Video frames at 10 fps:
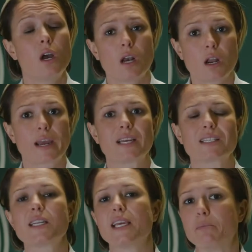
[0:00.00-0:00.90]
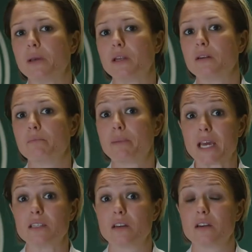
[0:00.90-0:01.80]
lying asleep in
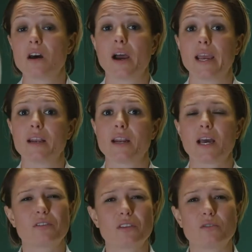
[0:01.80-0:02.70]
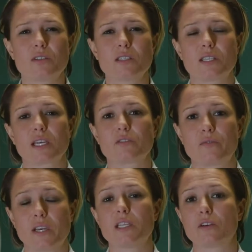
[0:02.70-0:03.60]
bed at night and having those insects
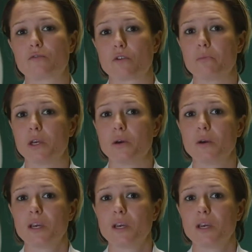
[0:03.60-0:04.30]
feeding from you.